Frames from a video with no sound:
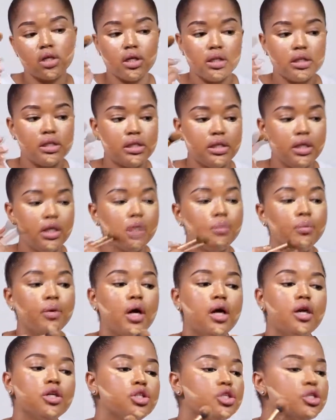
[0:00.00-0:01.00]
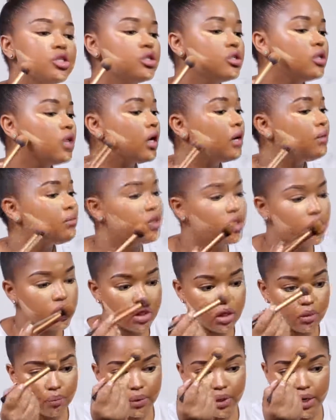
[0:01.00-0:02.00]
concealer brush, and I'm just going
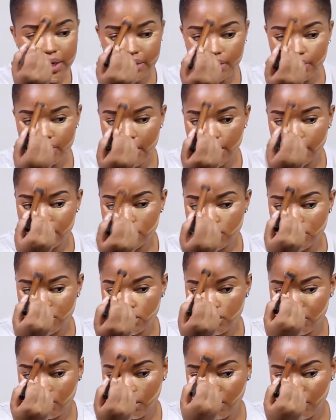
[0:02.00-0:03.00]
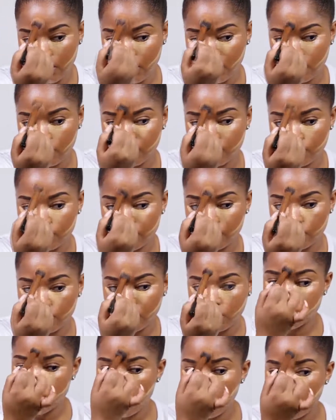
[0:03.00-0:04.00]
to blend that in.
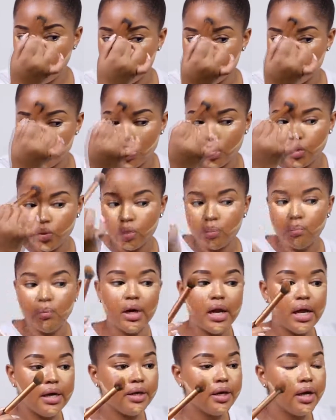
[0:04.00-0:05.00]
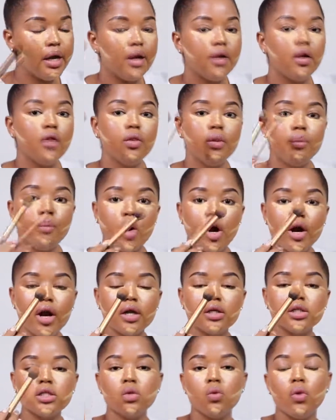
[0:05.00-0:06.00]
So I always start with blending the
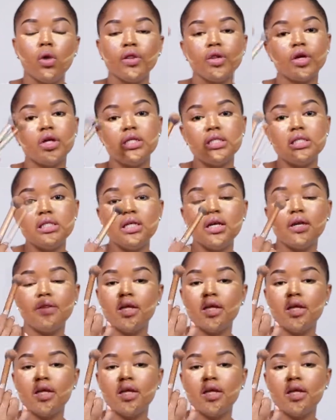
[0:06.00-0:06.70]
product, well, the concealer